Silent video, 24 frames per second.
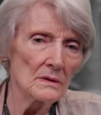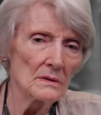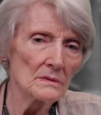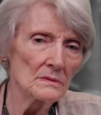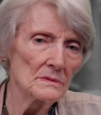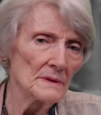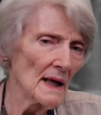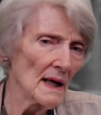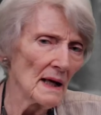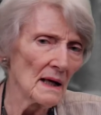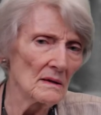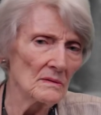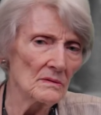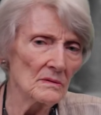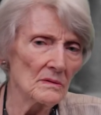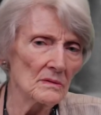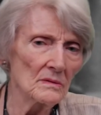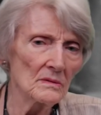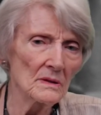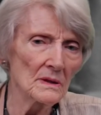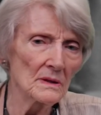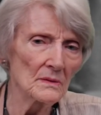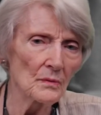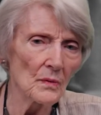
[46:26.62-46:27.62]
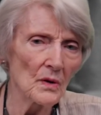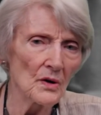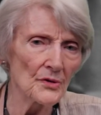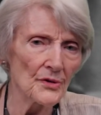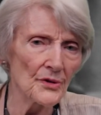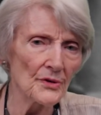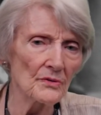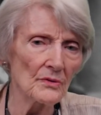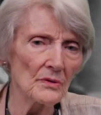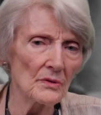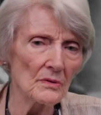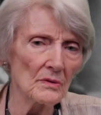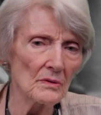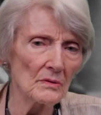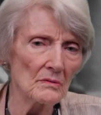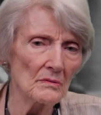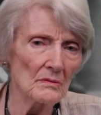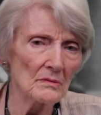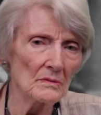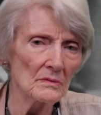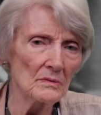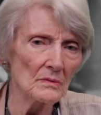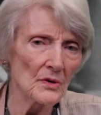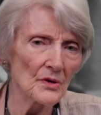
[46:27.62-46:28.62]
yeah, it wasn't
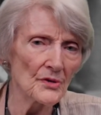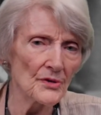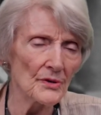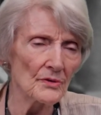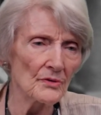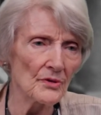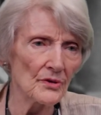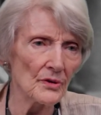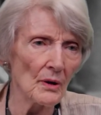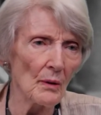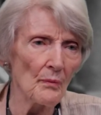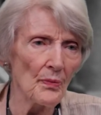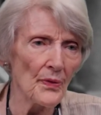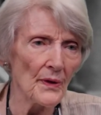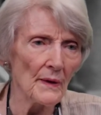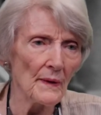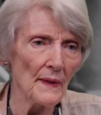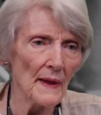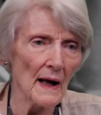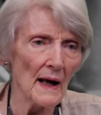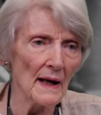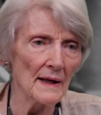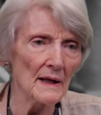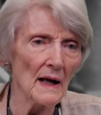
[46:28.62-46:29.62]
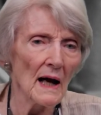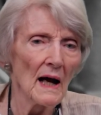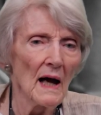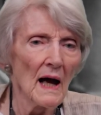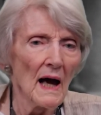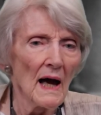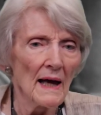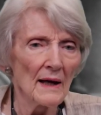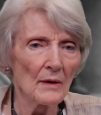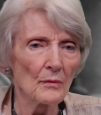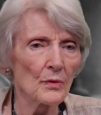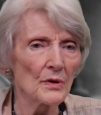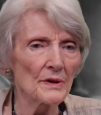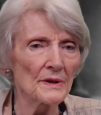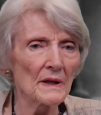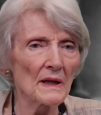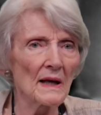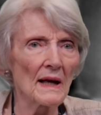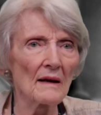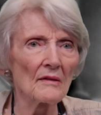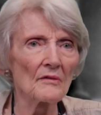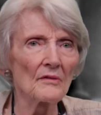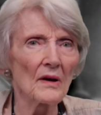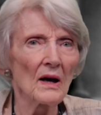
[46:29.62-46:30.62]
wasn't something I it wouldn't
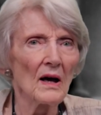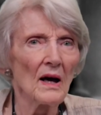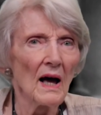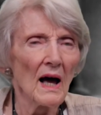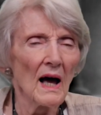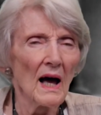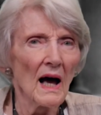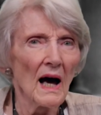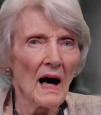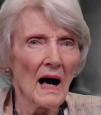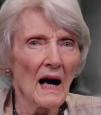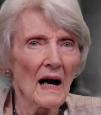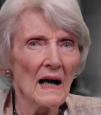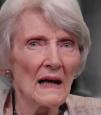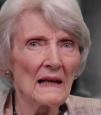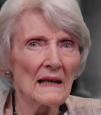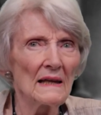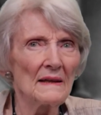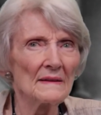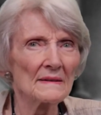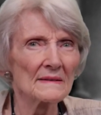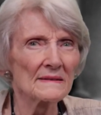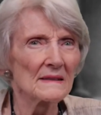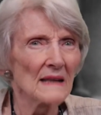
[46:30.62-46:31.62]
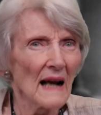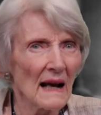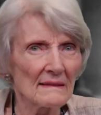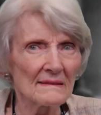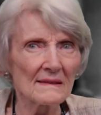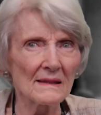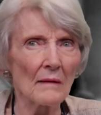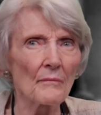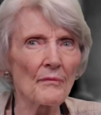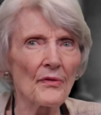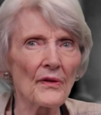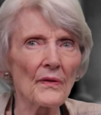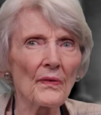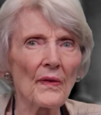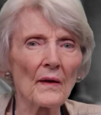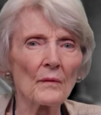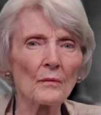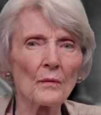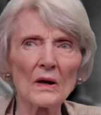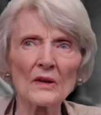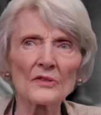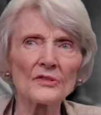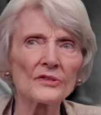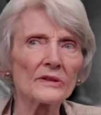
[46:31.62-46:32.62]
have it's not something that
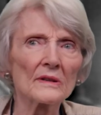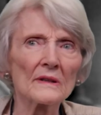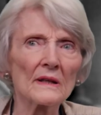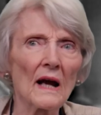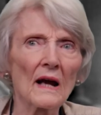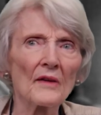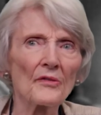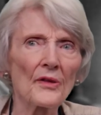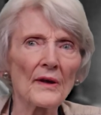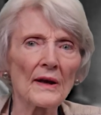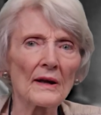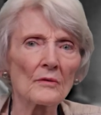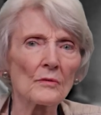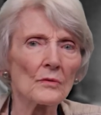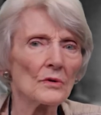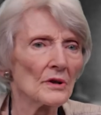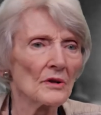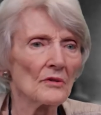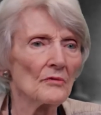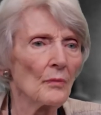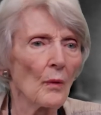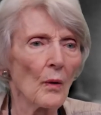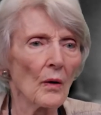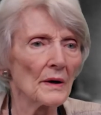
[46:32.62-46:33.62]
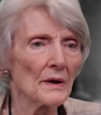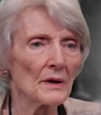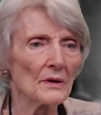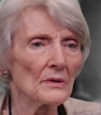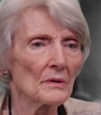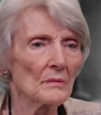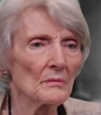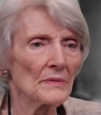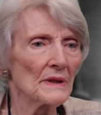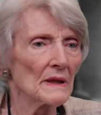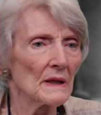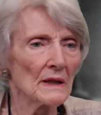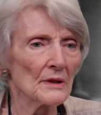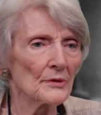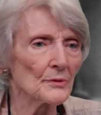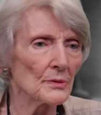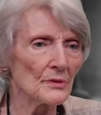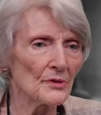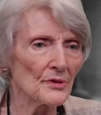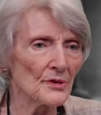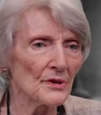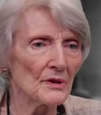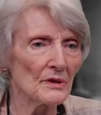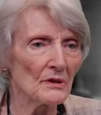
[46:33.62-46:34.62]
Wesley I think would have wanted been
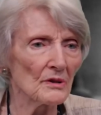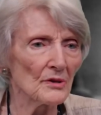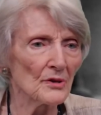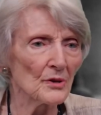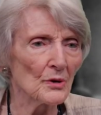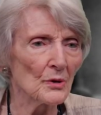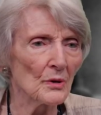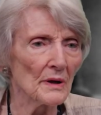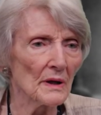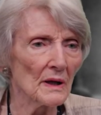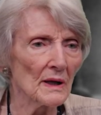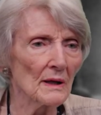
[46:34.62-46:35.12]
interested in doing.